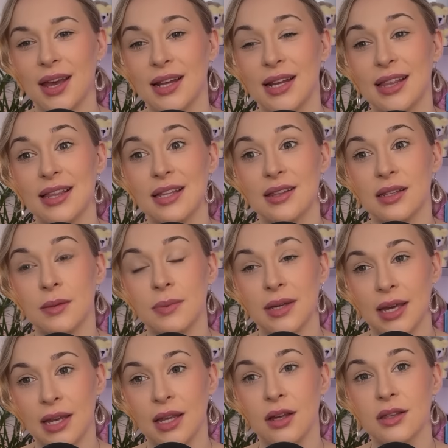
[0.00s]
And I think that the
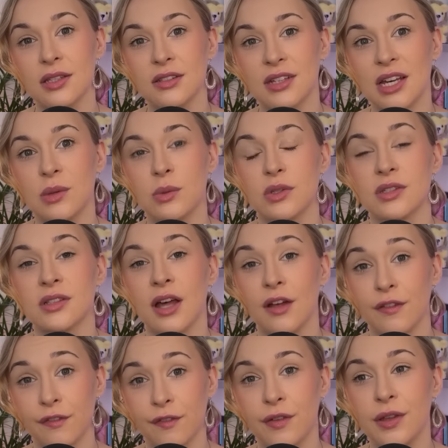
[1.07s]
beginning of this year was
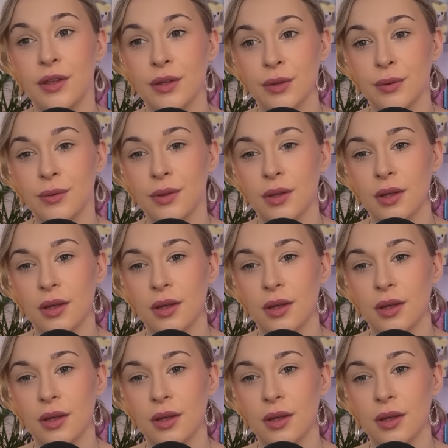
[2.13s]
tough for you.